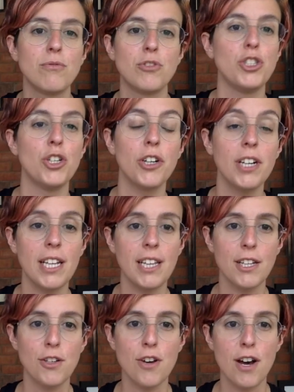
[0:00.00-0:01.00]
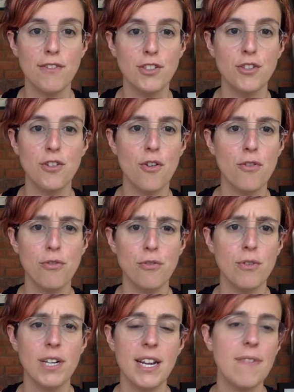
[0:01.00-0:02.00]
journey that you have to go
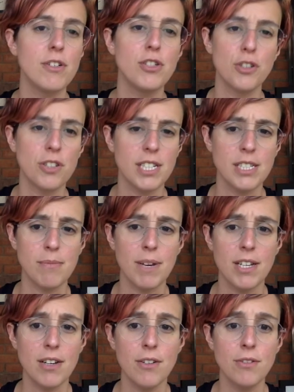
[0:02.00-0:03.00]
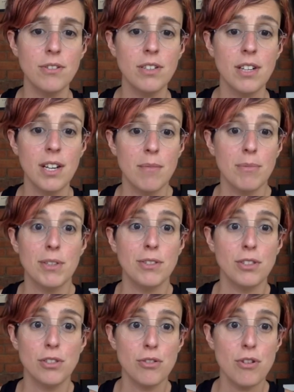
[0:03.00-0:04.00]
through and every journey is my own
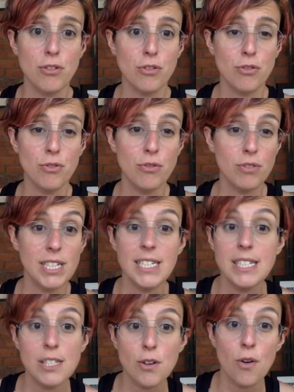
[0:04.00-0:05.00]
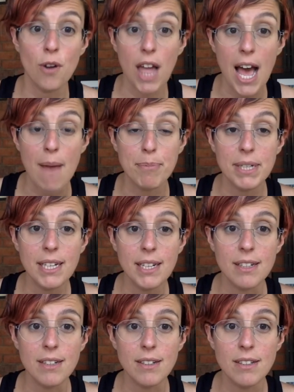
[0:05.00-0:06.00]
because it's not true this is all
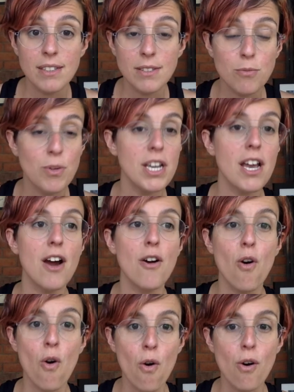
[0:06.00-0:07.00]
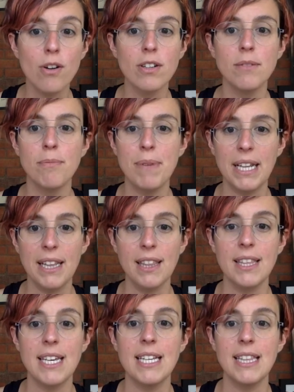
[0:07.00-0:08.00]
happening we are all
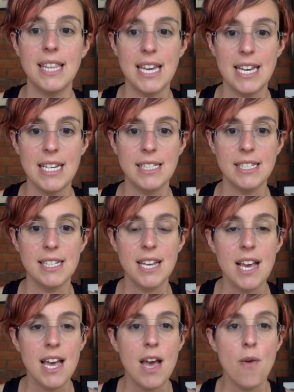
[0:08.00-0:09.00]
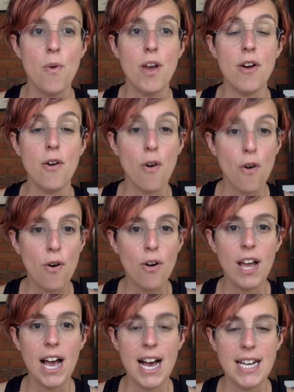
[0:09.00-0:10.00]
building these we are
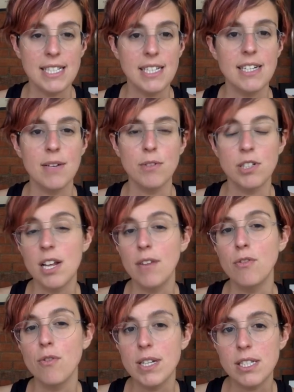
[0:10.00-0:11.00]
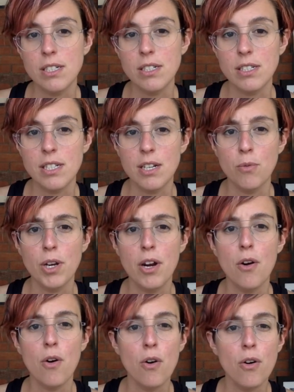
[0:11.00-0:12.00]
all asking ourselves questions and we
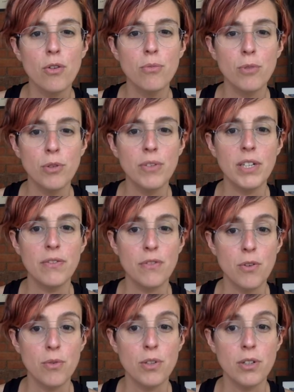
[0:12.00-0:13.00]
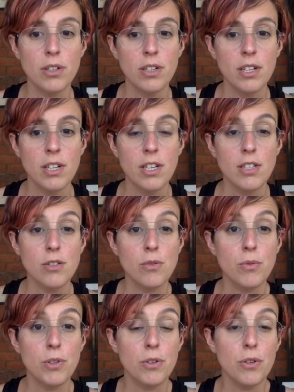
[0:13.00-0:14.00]
are all moving forward so
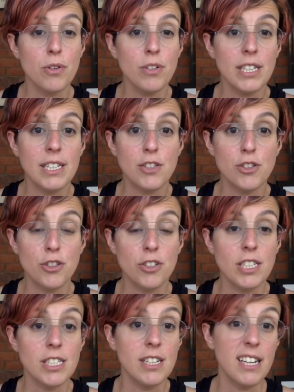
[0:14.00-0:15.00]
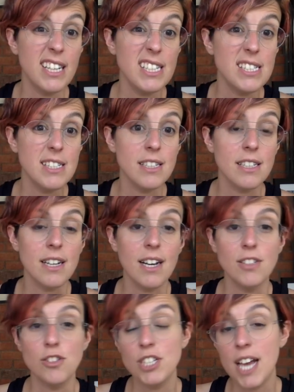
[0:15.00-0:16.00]
we're all in a journey to listen
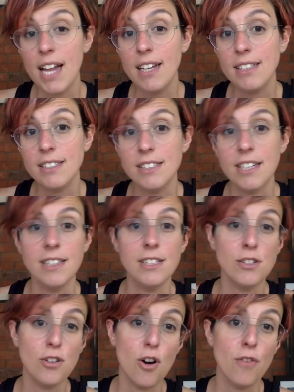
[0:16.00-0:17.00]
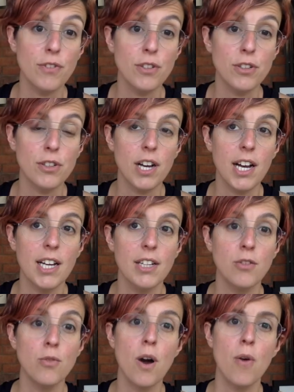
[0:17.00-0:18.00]
and challenge and discover
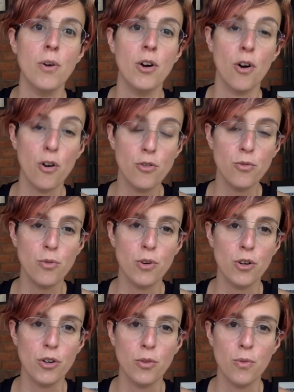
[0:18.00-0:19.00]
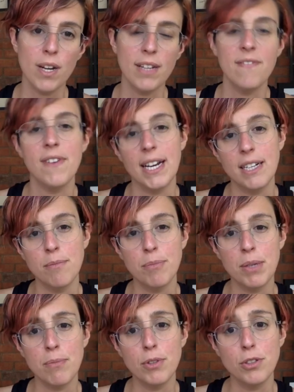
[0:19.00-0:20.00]
and do our own work while inviting
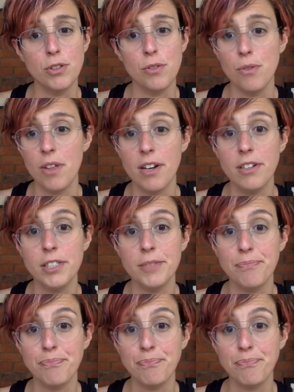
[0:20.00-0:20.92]
people to do theirs